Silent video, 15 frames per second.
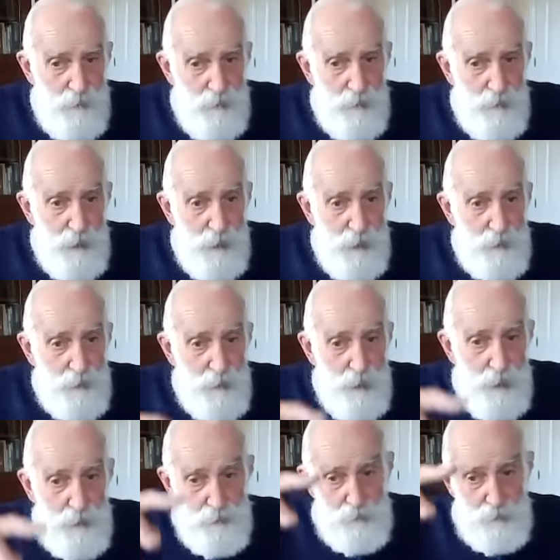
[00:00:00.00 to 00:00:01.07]
the higher you
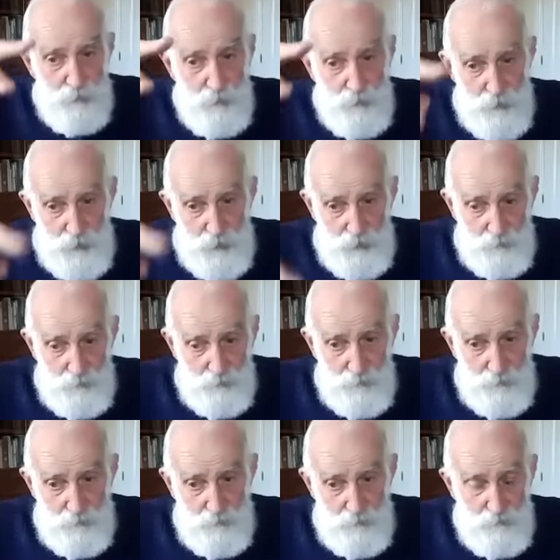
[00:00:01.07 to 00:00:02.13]
go and look down
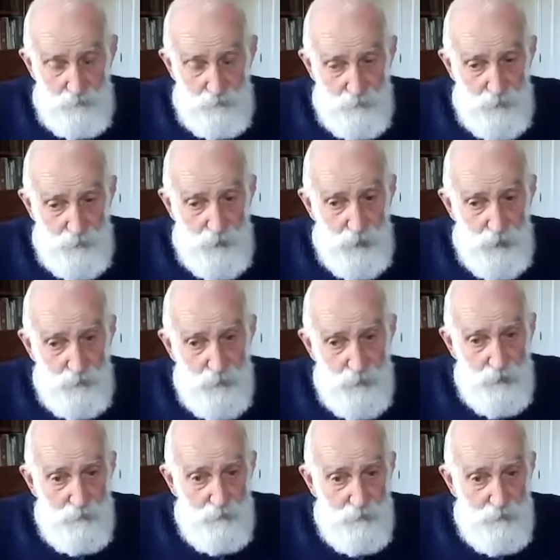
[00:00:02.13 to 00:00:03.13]
on the town